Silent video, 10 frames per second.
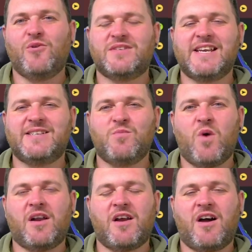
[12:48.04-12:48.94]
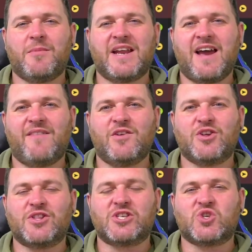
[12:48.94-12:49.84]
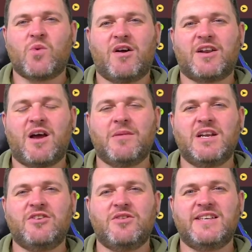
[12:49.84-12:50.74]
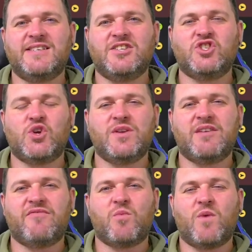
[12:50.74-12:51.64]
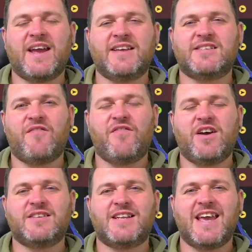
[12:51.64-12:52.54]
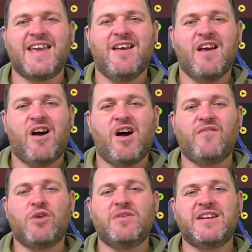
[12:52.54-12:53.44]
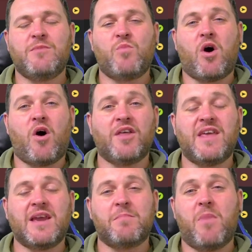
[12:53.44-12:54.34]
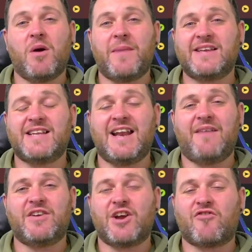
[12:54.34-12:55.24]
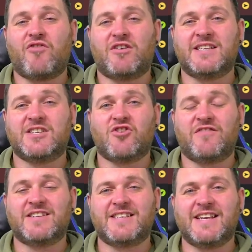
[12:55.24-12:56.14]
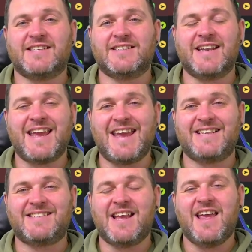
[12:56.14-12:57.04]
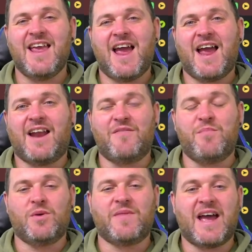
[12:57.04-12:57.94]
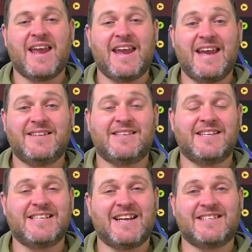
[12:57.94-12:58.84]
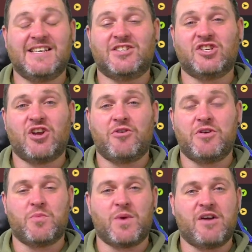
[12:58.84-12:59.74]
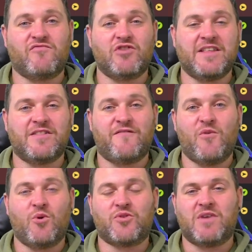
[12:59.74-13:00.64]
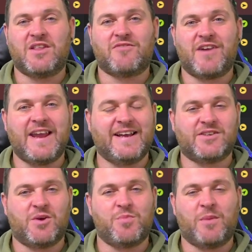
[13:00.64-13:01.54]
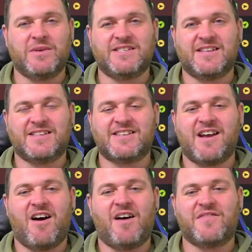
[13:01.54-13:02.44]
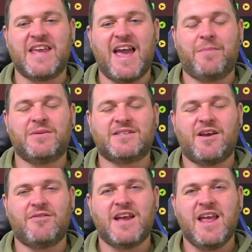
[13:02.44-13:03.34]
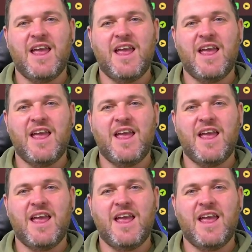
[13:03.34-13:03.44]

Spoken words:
Season 1, I'm going to have a look at the squad. I'm going to do this in 2 different ways. So firstly, I've loaded in what I think my best 11 across this current season is, and I've put that into the tactic to show you that we are running the 4-3-3 as I promised at the start of the episode.